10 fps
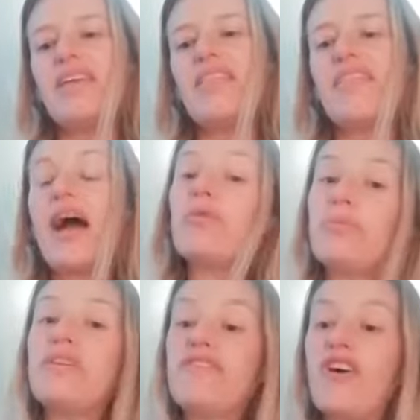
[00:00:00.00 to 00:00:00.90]
That would
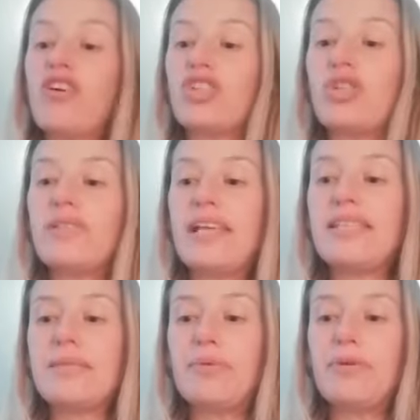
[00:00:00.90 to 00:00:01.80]
be far too
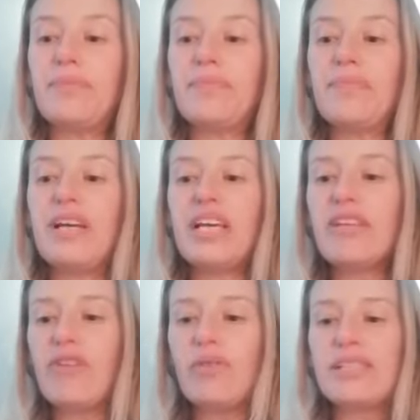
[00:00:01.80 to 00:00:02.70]
sensible.
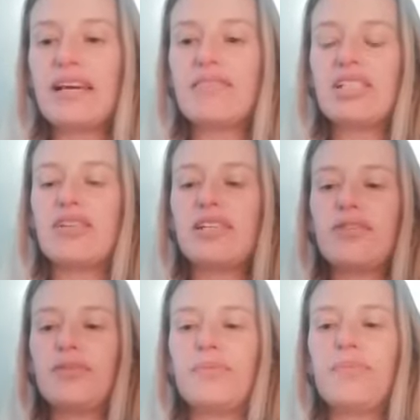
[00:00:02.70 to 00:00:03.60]
He wrote down the
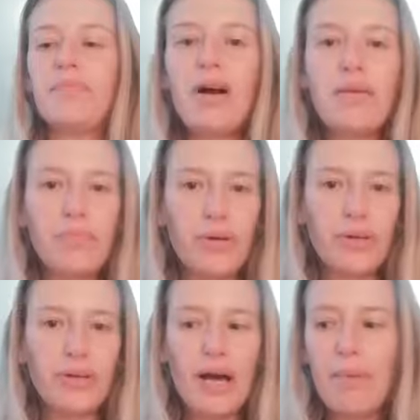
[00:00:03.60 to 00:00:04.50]
title My
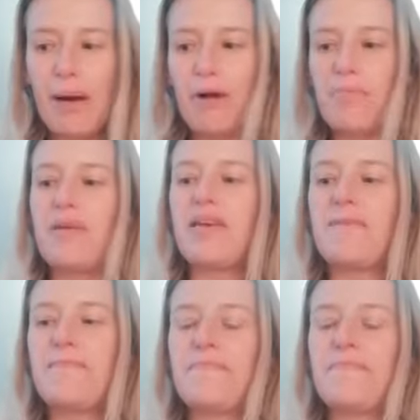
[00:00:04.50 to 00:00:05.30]
Book About Me.